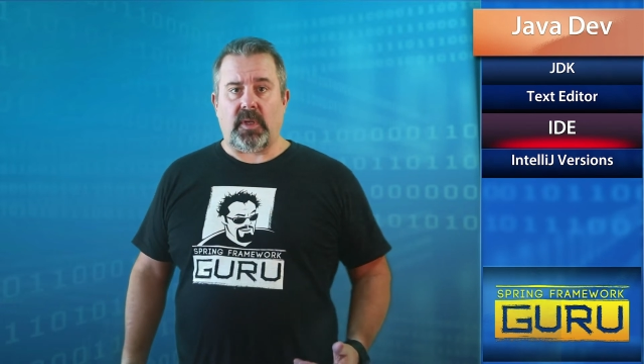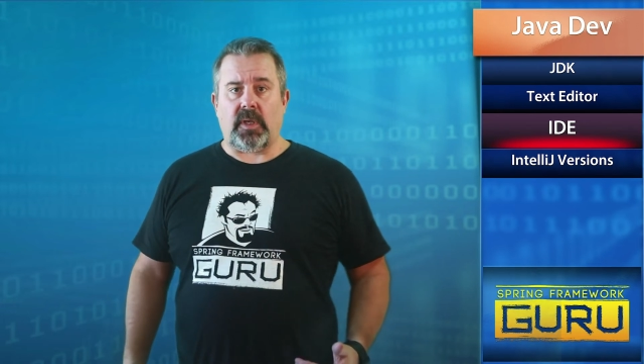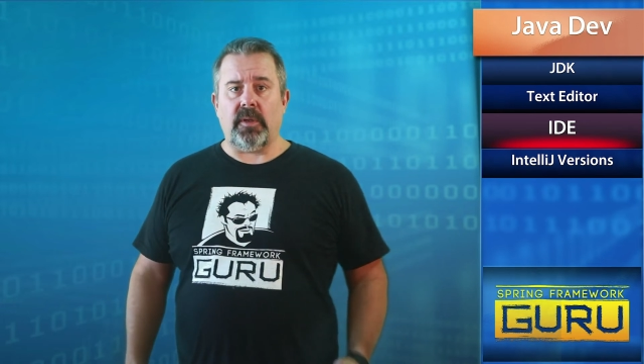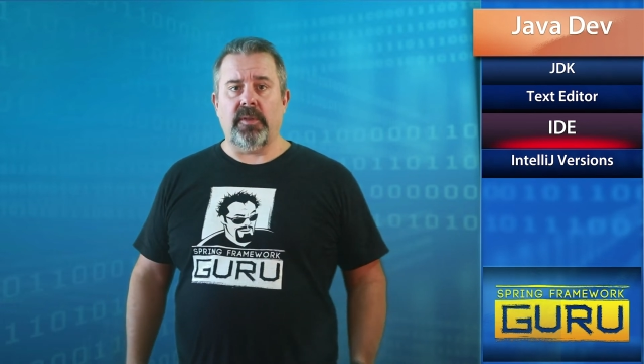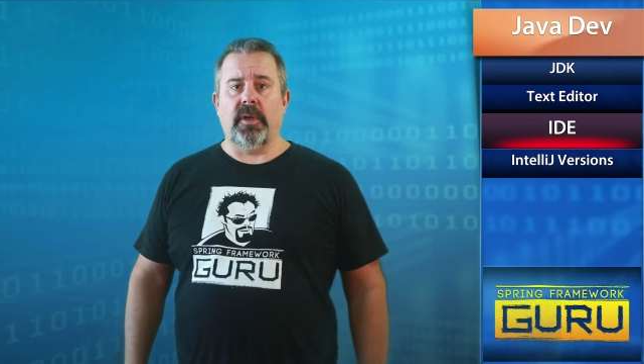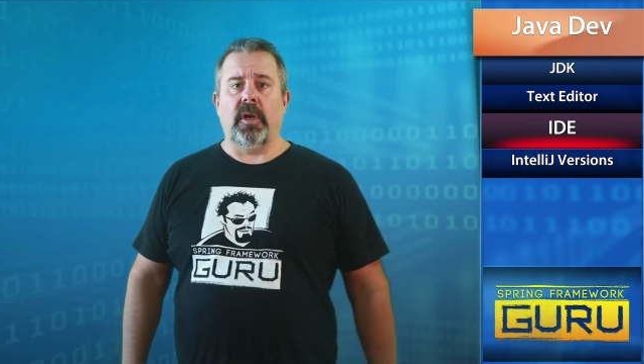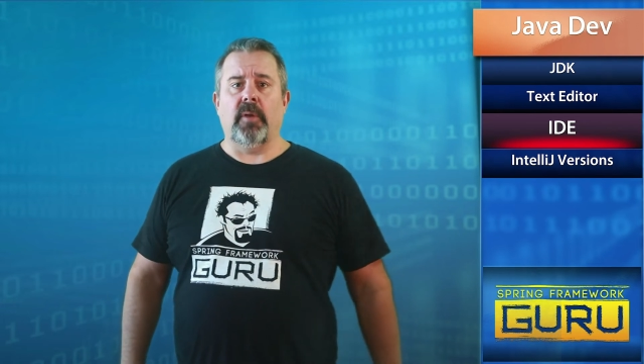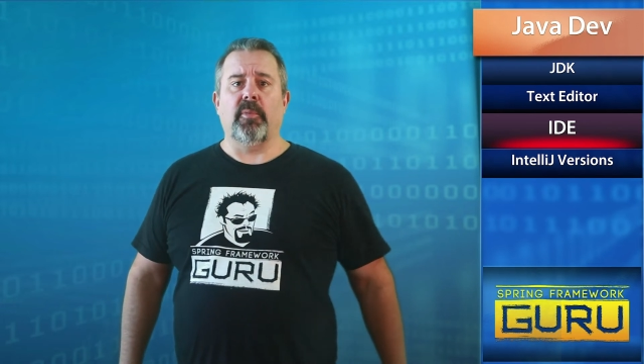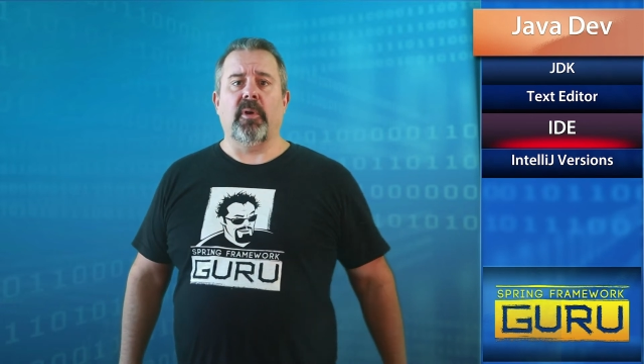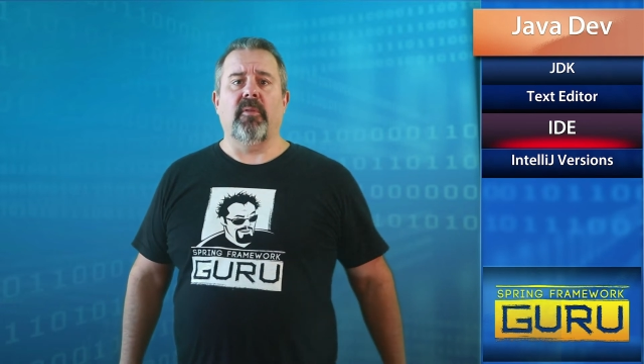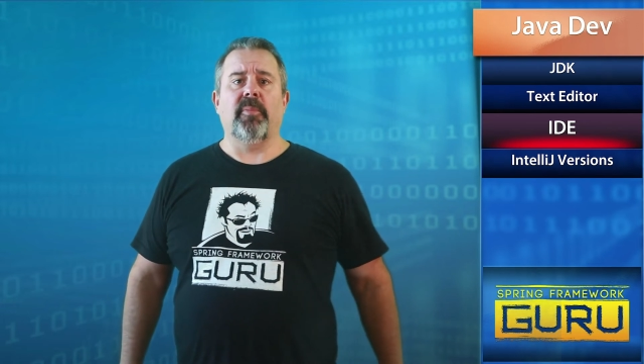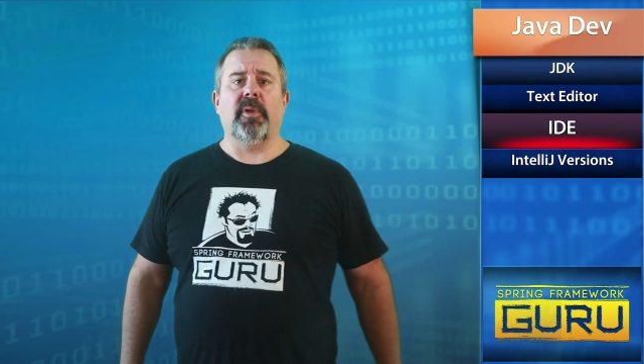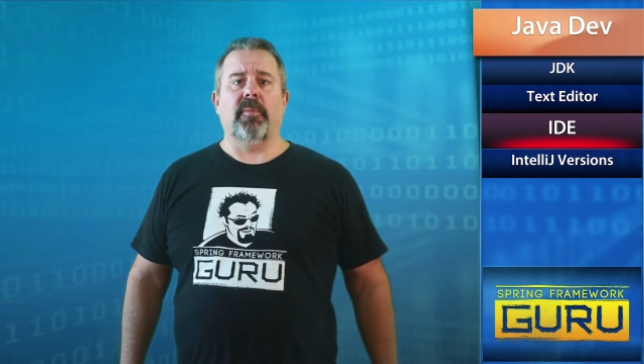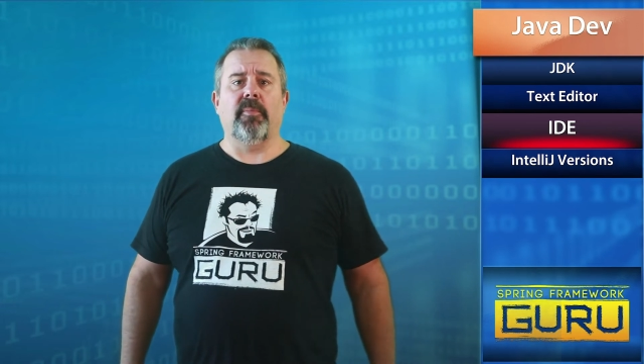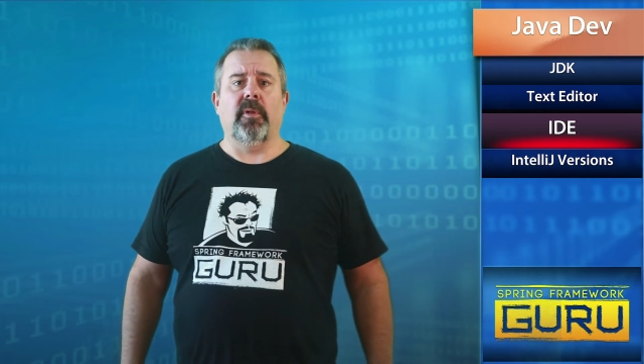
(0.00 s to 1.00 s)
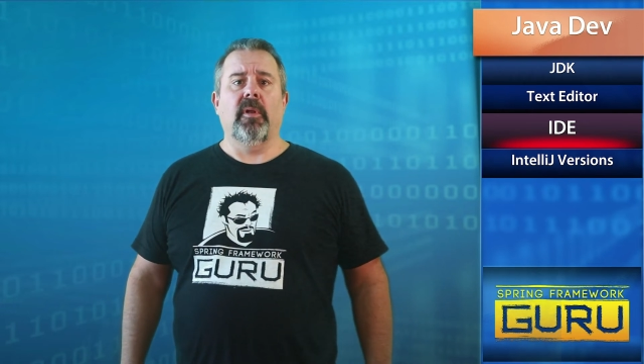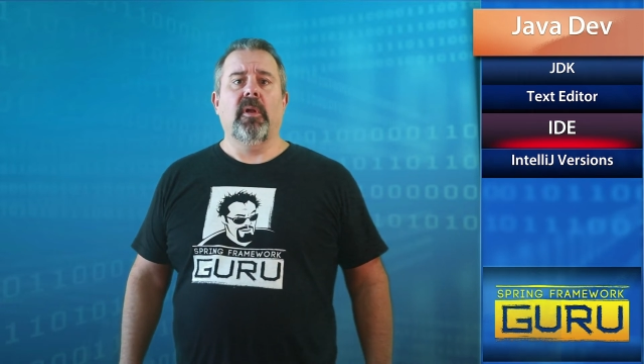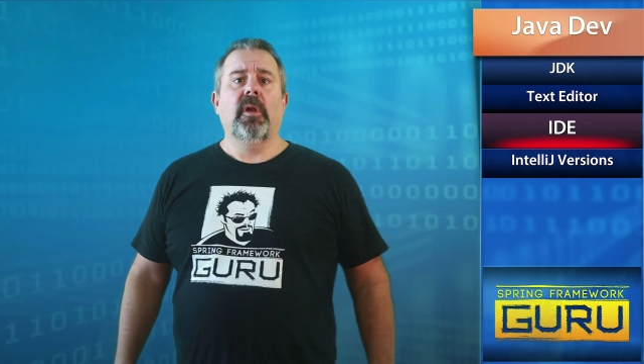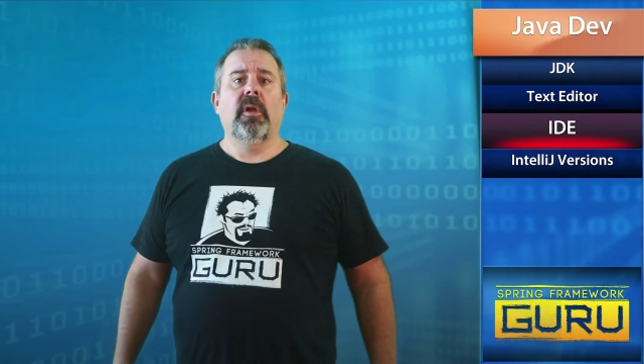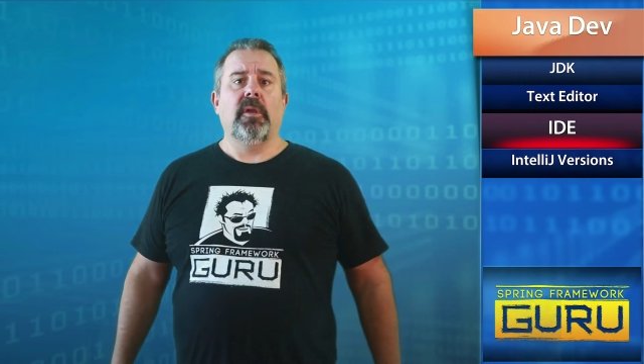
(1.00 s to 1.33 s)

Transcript: the number of people